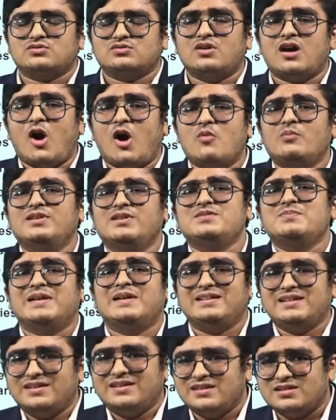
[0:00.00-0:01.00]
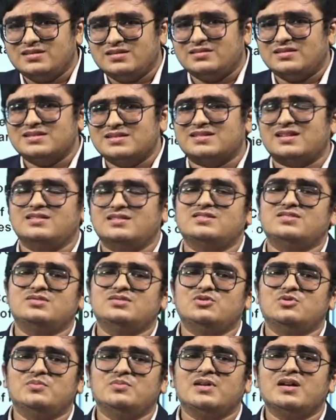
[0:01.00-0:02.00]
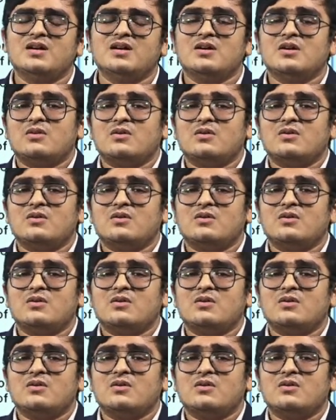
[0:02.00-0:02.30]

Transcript: to how much material is consumed,